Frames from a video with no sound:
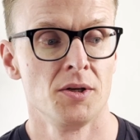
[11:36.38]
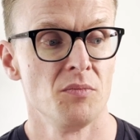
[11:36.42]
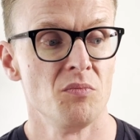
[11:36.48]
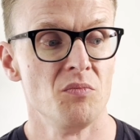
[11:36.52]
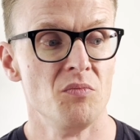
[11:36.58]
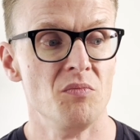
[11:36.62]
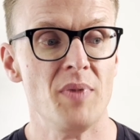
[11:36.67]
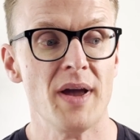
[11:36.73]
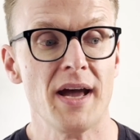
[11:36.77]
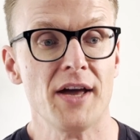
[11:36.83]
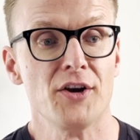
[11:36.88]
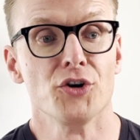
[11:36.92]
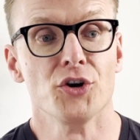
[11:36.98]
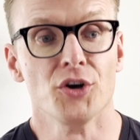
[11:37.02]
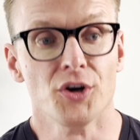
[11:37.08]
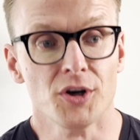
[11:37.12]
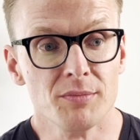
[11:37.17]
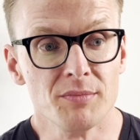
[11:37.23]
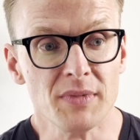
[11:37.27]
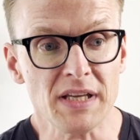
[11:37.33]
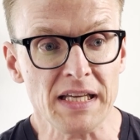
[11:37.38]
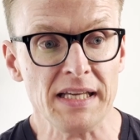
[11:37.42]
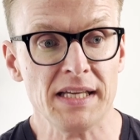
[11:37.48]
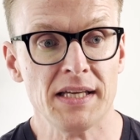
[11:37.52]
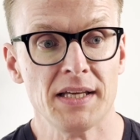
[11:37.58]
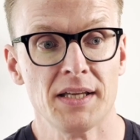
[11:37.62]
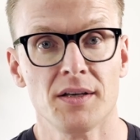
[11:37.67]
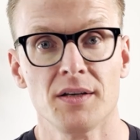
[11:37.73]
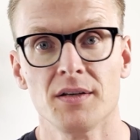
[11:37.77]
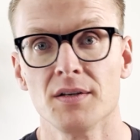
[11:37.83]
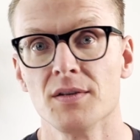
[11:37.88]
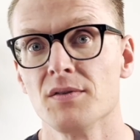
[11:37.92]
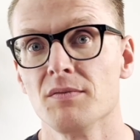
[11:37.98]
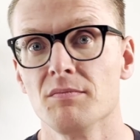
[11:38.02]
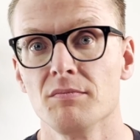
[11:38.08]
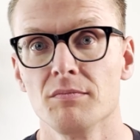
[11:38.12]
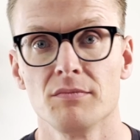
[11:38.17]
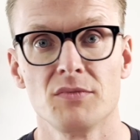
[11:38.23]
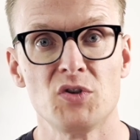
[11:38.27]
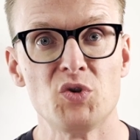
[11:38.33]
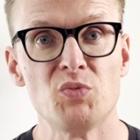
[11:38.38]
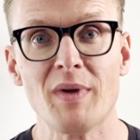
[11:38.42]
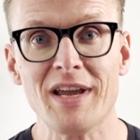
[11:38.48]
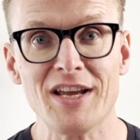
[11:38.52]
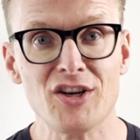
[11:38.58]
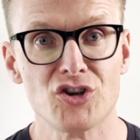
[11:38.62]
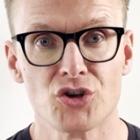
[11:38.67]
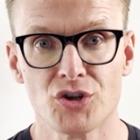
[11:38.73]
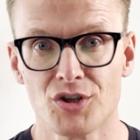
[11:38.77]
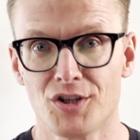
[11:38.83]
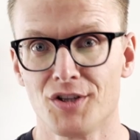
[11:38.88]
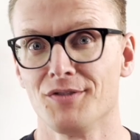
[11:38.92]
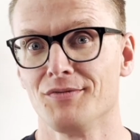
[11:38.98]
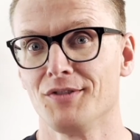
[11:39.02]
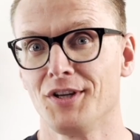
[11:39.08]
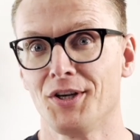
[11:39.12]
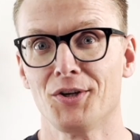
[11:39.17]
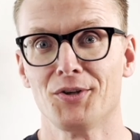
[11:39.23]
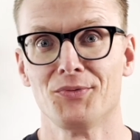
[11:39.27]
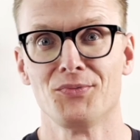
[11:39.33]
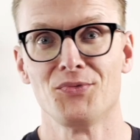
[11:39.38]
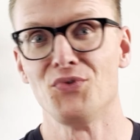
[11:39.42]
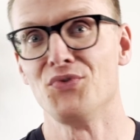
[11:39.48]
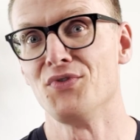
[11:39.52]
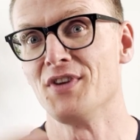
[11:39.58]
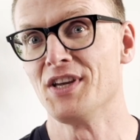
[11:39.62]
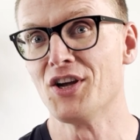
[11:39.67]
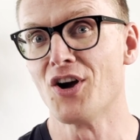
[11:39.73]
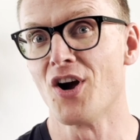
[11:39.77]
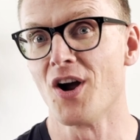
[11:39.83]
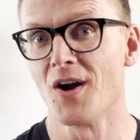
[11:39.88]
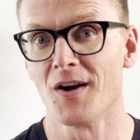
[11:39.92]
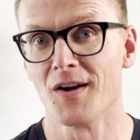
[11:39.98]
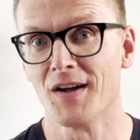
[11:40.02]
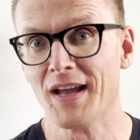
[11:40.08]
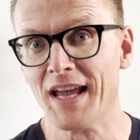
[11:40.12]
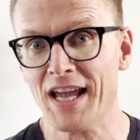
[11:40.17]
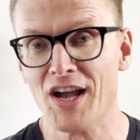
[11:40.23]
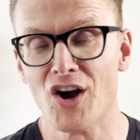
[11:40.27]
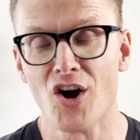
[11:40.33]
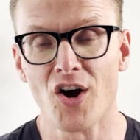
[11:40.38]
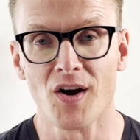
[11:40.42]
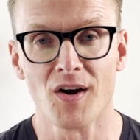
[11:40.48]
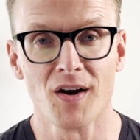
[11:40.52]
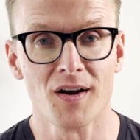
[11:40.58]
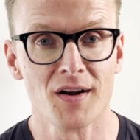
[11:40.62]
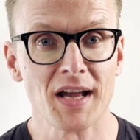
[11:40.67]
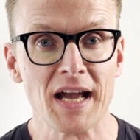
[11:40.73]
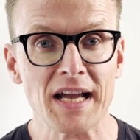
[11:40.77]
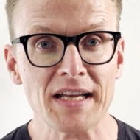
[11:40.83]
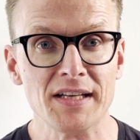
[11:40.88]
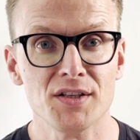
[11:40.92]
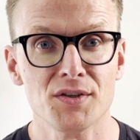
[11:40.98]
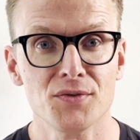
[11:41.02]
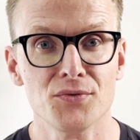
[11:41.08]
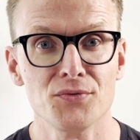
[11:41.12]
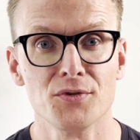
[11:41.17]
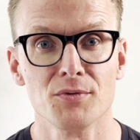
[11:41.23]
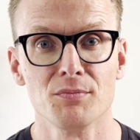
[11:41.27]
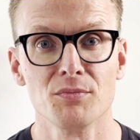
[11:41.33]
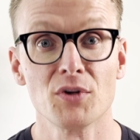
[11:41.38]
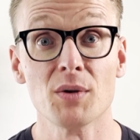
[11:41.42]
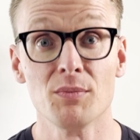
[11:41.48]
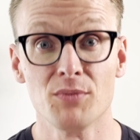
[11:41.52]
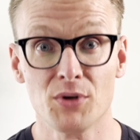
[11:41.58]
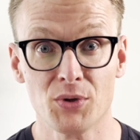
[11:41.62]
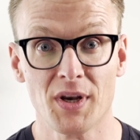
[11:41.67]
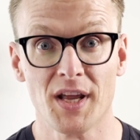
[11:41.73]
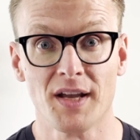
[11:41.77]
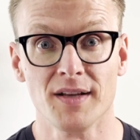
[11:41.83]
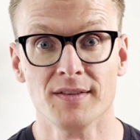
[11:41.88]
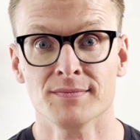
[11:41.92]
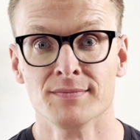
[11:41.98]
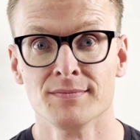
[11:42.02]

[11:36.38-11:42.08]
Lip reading: better in spatial, VR, AR kind of computing.